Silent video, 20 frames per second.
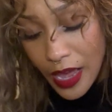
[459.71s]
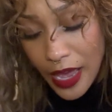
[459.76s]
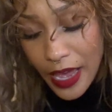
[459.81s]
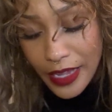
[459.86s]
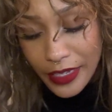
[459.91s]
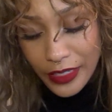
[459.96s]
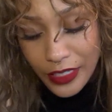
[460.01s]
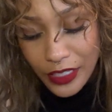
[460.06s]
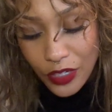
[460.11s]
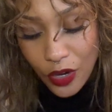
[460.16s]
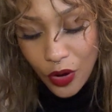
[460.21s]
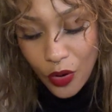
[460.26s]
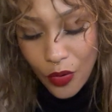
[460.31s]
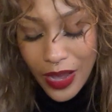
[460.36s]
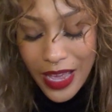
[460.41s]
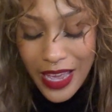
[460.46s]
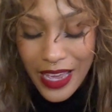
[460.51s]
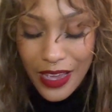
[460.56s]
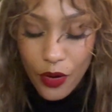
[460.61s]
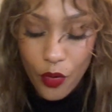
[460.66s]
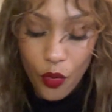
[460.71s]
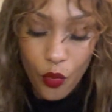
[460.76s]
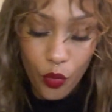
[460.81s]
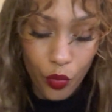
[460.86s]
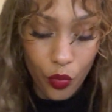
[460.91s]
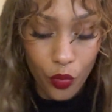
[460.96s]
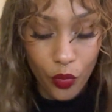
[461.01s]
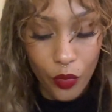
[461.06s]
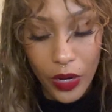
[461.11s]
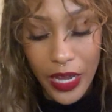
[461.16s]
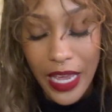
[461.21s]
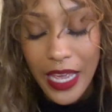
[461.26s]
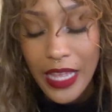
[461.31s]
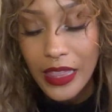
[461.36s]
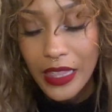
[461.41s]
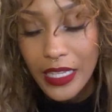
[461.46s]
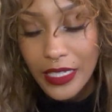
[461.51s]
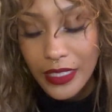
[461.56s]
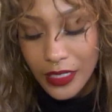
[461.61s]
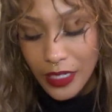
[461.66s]
And so in
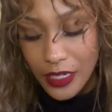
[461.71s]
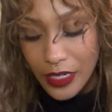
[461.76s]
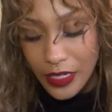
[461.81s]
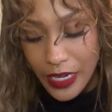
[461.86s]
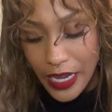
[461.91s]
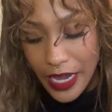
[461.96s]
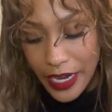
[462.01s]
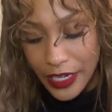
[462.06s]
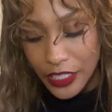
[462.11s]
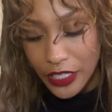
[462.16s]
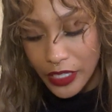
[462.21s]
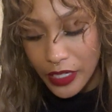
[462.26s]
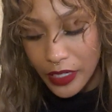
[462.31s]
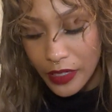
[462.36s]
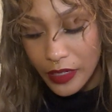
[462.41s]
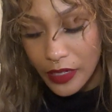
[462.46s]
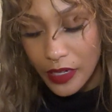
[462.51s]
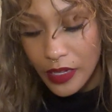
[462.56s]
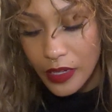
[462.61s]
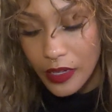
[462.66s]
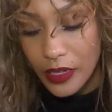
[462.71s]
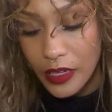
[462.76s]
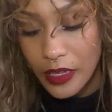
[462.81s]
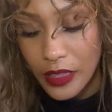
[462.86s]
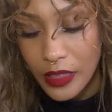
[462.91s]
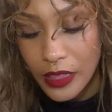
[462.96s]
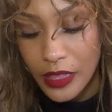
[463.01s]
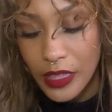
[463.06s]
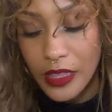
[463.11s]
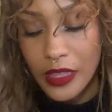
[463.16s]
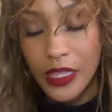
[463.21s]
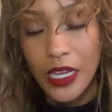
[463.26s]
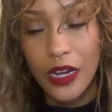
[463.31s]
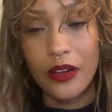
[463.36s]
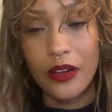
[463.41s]
this connection, there